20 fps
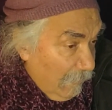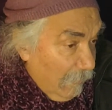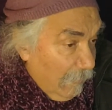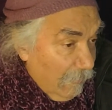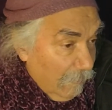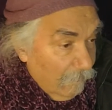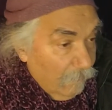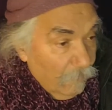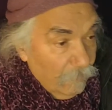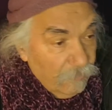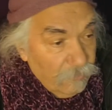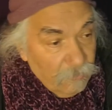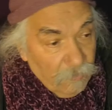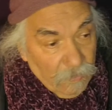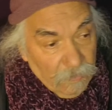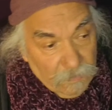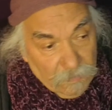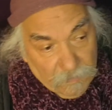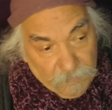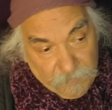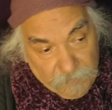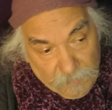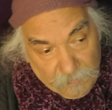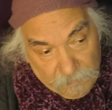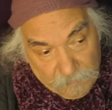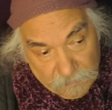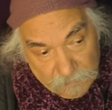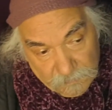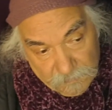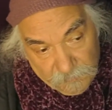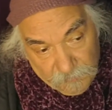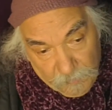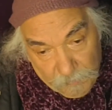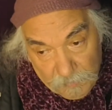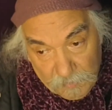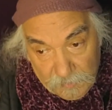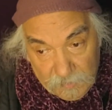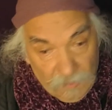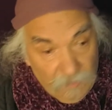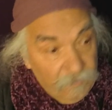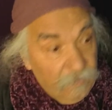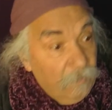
and more struggle from, from yourself,